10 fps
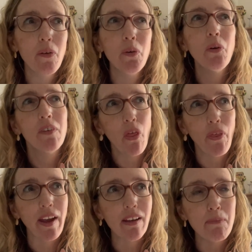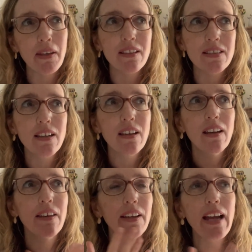Well, not nothing, because
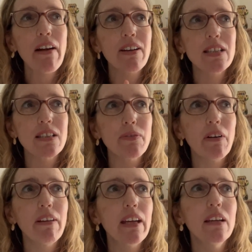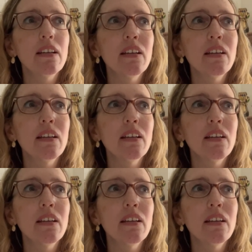the characters are very